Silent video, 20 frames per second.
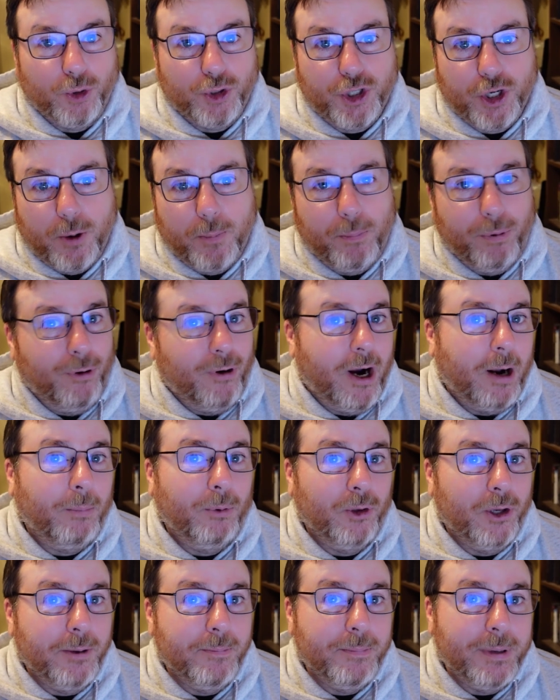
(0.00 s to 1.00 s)
shell
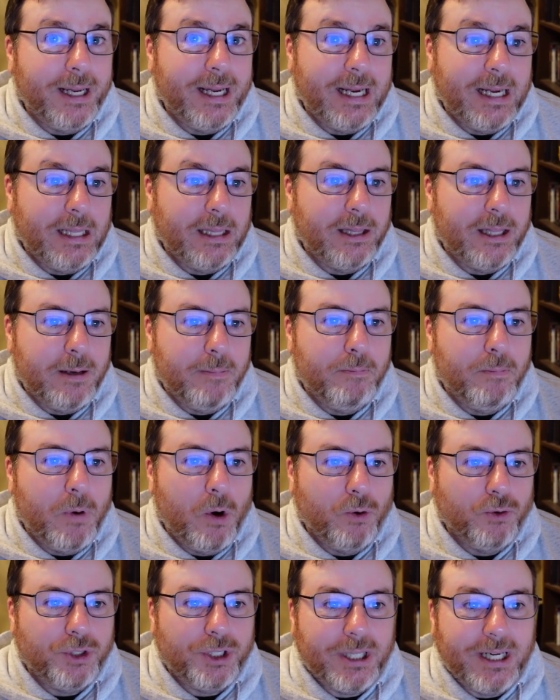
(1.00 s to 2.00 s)
probably being the
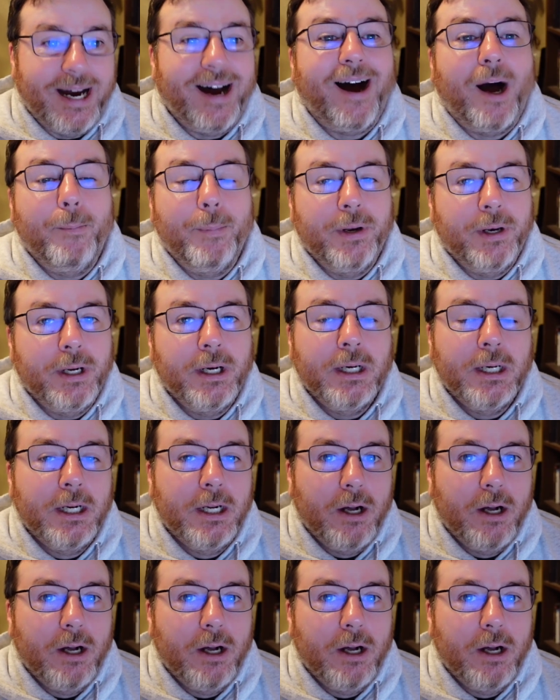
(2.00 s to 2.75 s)
most common